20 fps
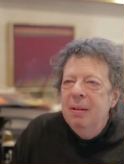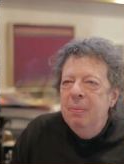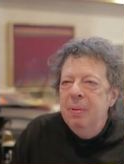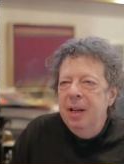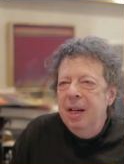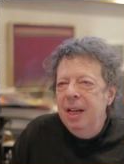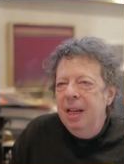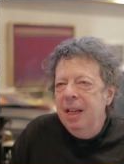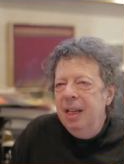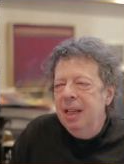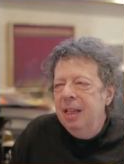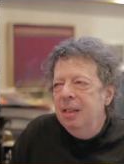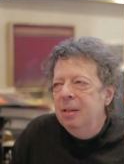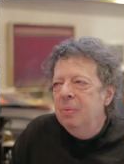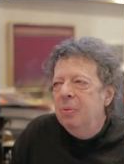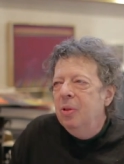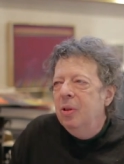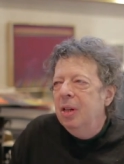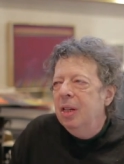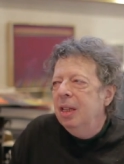But in the
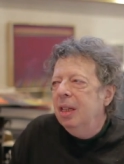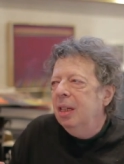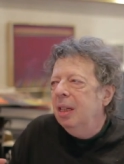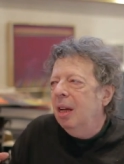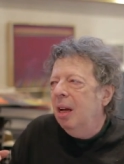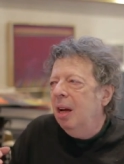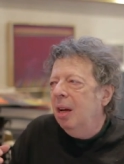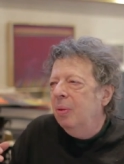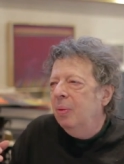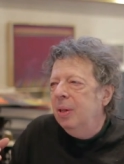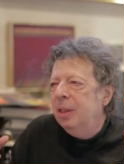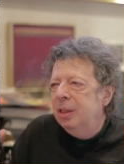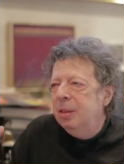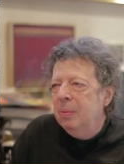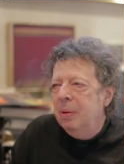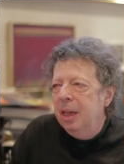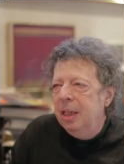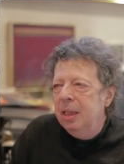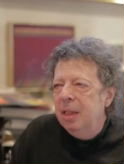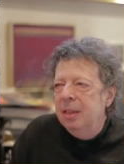morning, I went
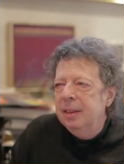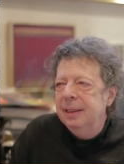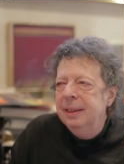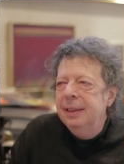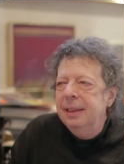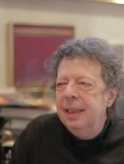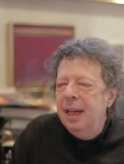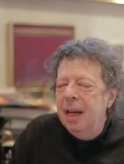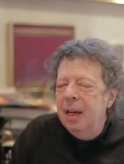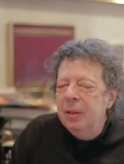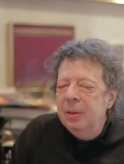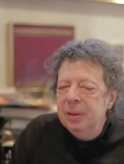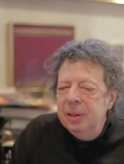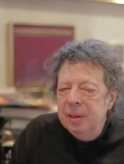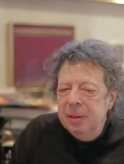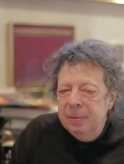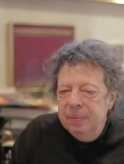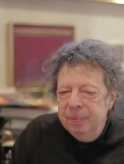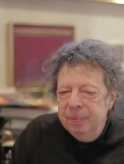to my cousin's house.